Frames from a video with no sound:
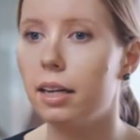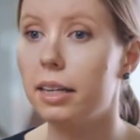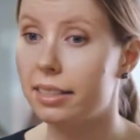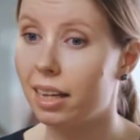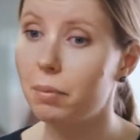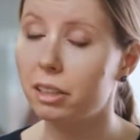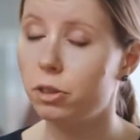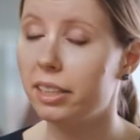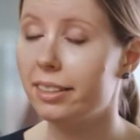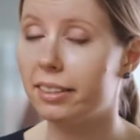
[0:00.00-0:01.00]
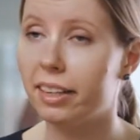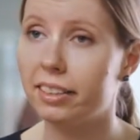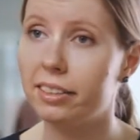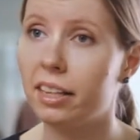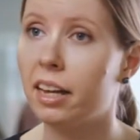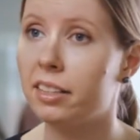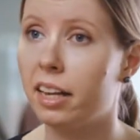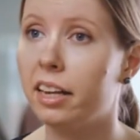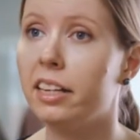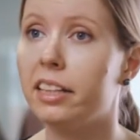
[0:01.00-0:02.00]
SAM actually started as
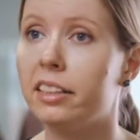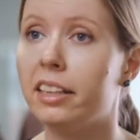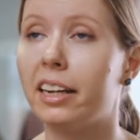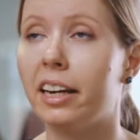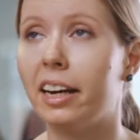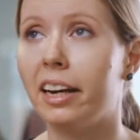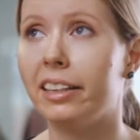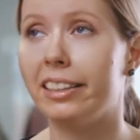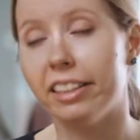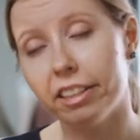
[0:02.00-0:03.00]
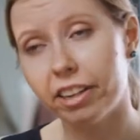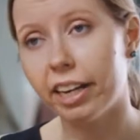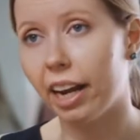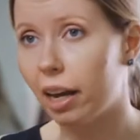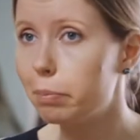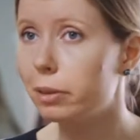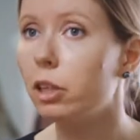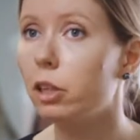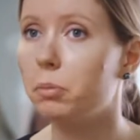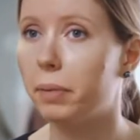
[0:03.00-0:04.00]
an itinerary app
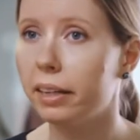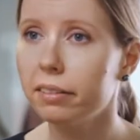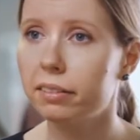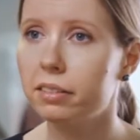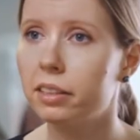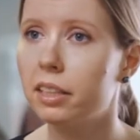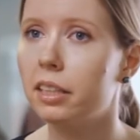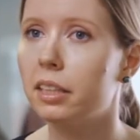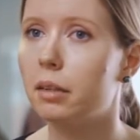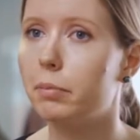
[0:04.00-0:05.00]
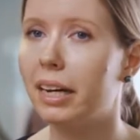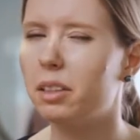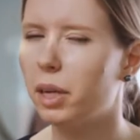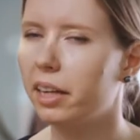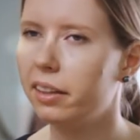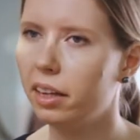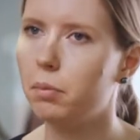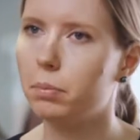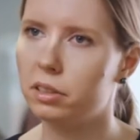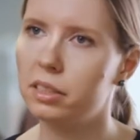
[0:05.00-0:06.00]
called PATH, but we had the
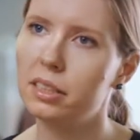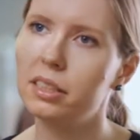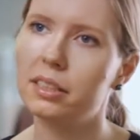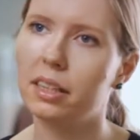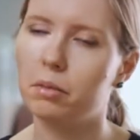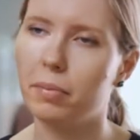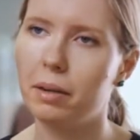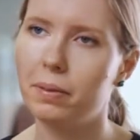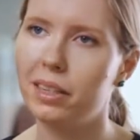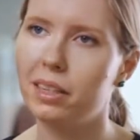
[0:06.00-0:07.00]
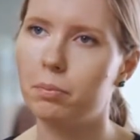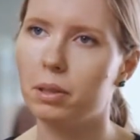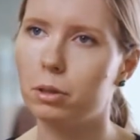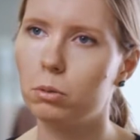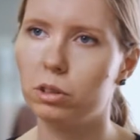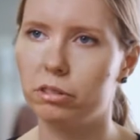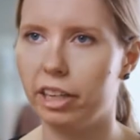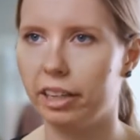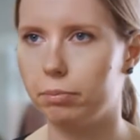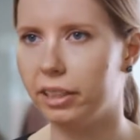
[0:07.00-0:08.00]
hypothesis that maybe people would
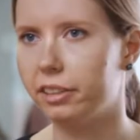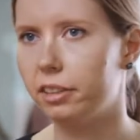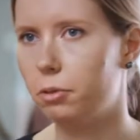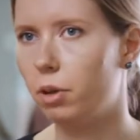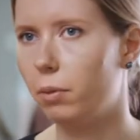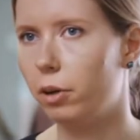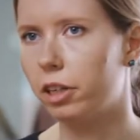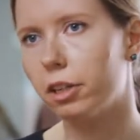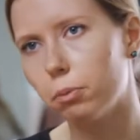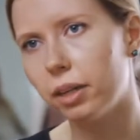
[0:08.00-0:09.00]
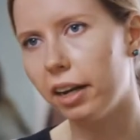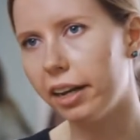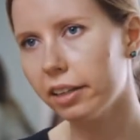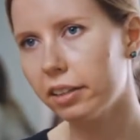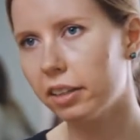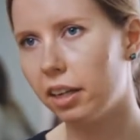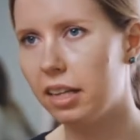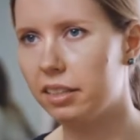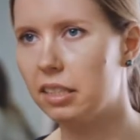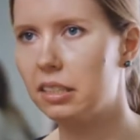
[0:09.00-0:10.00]
react better to a more human-like
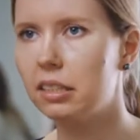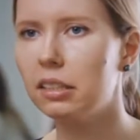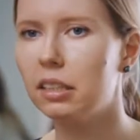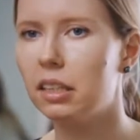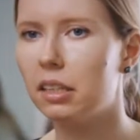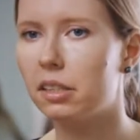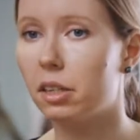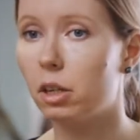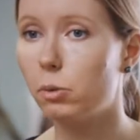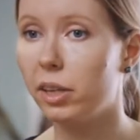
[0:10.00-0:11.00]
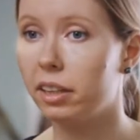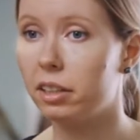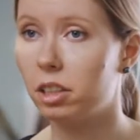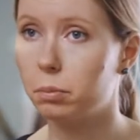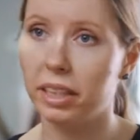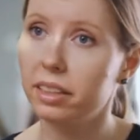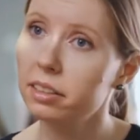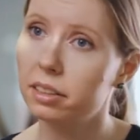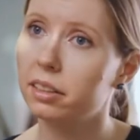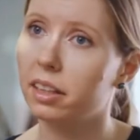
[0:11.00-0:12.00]
system, so we did some
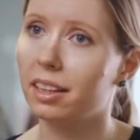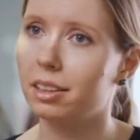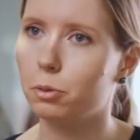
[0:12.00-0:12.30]
tests that